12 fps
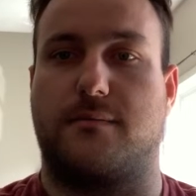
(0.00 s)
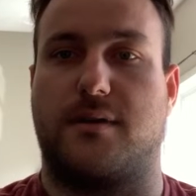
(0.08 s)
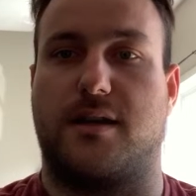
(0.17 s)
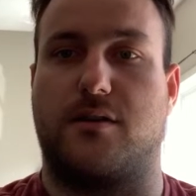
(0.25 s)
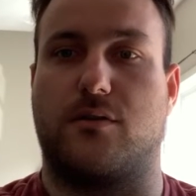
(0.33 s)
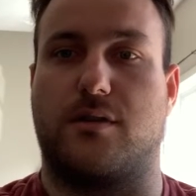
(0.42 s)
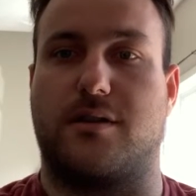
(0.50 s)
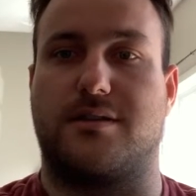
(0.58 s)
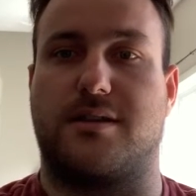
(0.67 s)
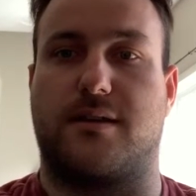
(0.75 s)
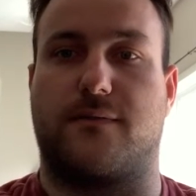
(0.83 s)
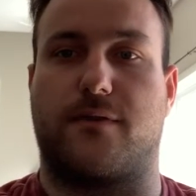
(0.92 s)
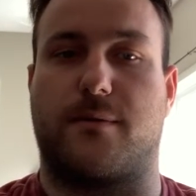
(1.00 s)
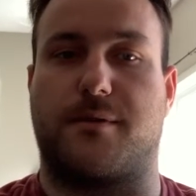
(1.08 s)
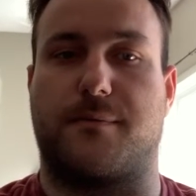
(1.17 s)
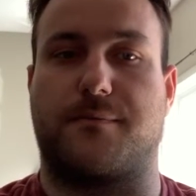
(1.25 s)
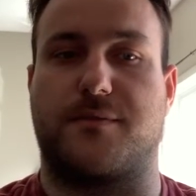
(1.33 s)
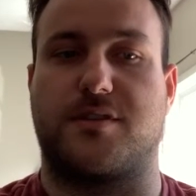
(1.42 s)
and you're leasing it from
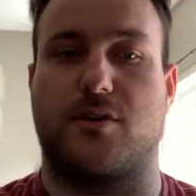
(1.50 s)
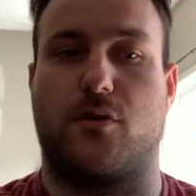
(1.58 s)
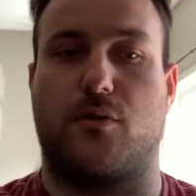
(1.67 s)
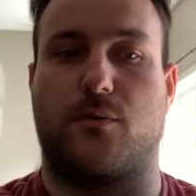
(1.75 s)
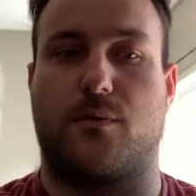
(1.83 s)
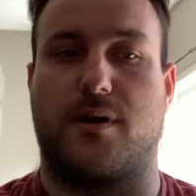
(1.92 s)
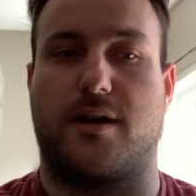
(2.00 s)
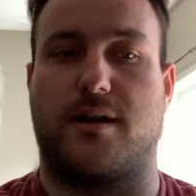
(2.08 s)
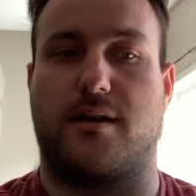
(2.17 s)
them. So